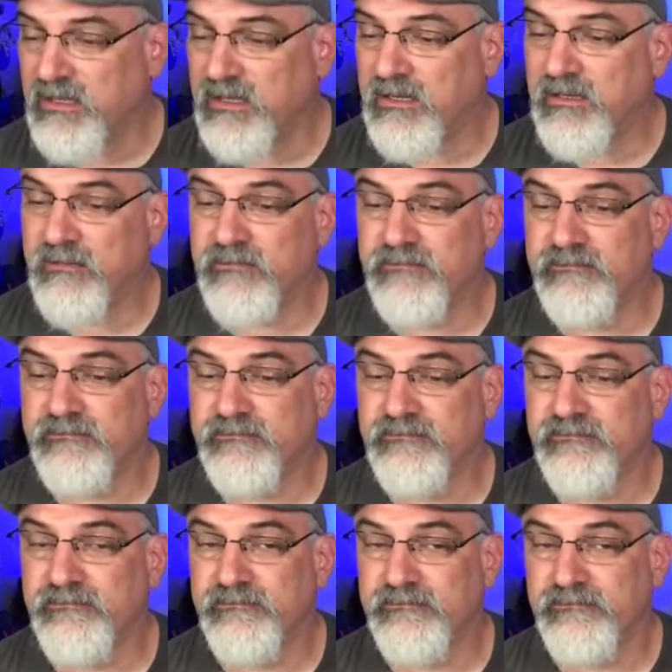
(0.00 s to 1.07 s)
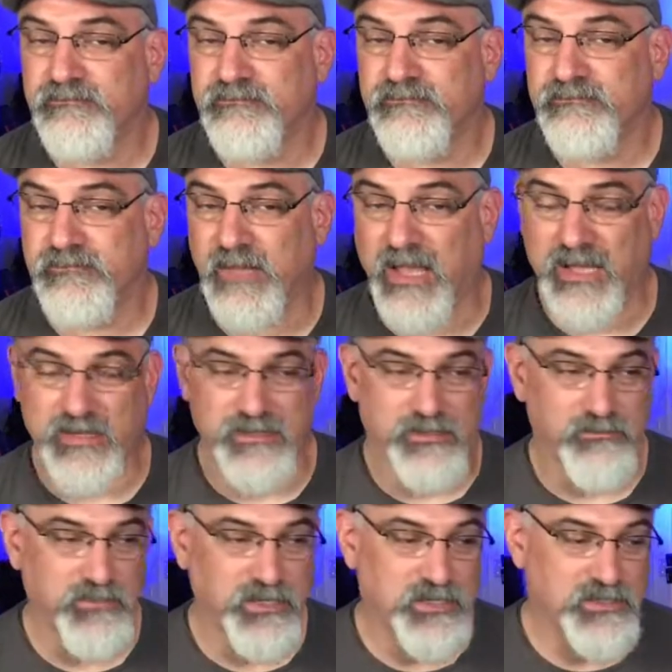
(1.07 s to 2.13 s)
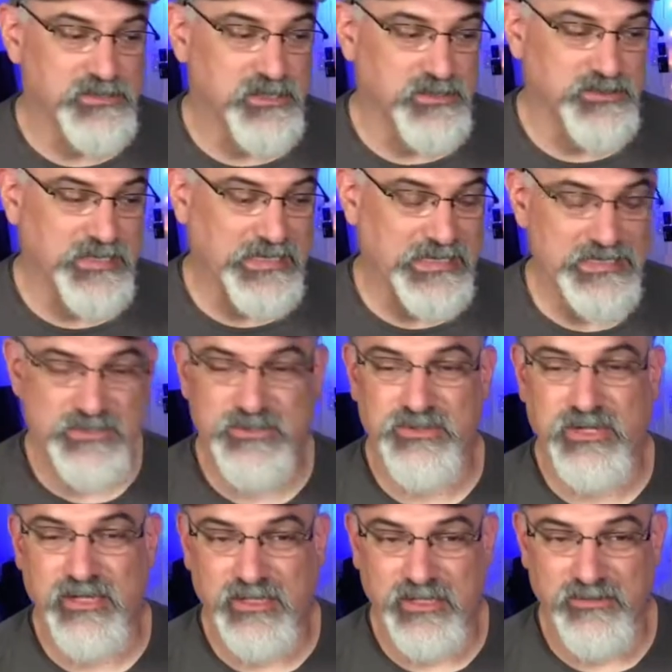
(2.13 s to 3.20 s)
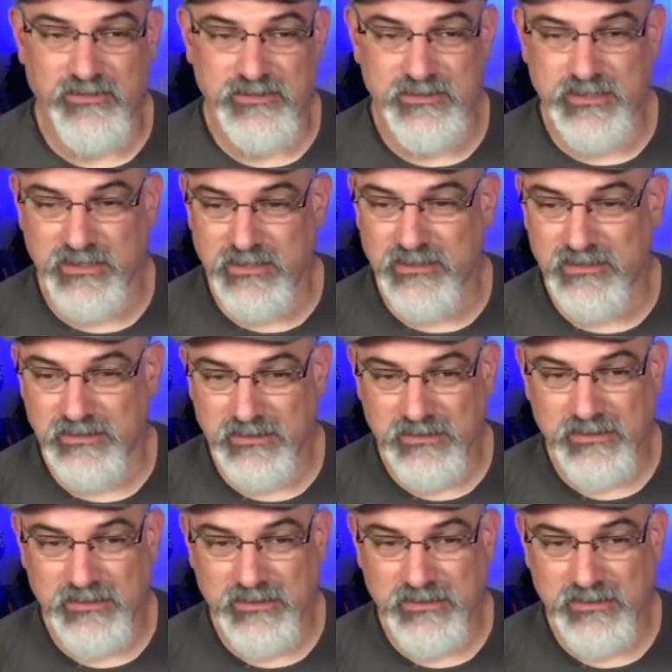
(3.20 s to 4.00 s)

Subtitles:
Um, I had meetings all day yesterday, and I was like,